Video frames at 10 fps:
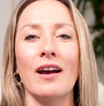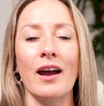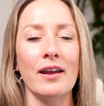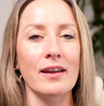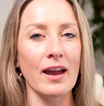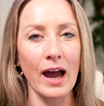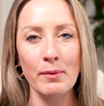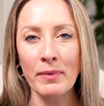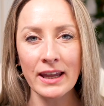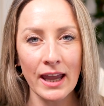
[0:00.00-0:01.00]
I
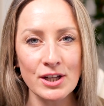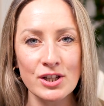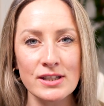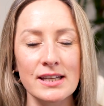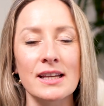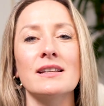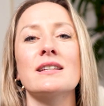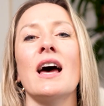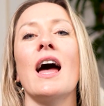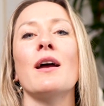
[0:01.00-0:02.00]
had my agency at the
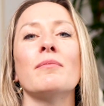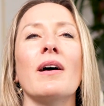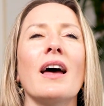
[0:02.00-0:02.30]
time.